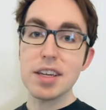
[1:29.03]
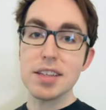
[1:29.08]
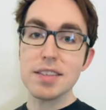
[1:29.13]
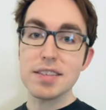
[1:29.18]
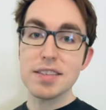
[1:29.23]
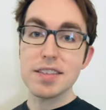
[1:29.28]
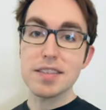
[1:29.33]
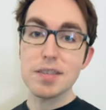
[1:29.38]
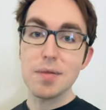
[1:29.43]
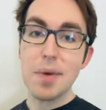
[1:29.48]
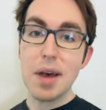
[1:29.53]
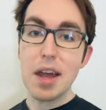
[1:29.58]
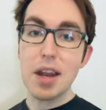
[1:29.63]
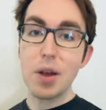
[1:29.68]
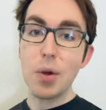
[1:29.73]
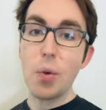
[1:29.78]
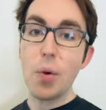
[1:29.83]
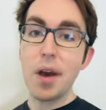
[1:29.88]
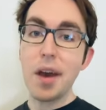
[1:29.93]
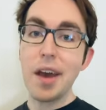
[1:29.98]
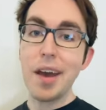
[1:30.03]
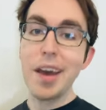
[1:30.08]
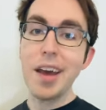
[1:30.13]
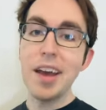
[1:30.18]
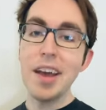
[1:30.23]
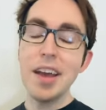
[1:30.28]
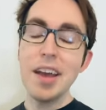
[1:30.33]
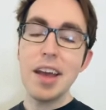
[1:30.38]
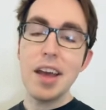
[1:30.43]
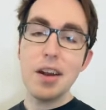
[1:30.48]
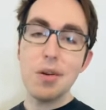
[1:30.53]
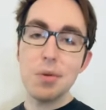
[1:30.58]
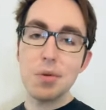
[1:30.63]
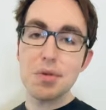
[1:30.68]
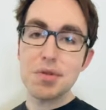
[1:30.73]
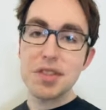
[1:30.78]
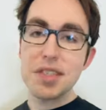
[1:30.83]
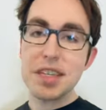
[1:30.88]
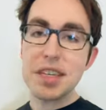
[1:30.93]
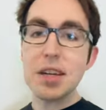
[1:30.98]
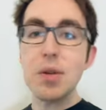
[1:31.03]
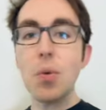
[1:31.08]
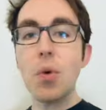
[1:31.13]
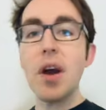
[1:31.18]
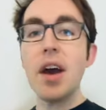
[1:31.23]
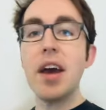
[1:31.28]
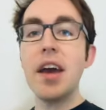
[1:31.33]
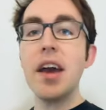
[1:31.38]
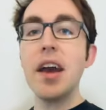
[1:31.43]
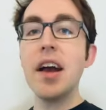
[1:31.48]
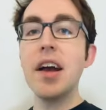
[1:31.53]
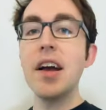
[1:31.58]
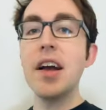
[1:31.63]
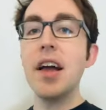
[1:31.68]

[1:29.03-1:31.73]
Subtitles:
and systematic way, in a routine way,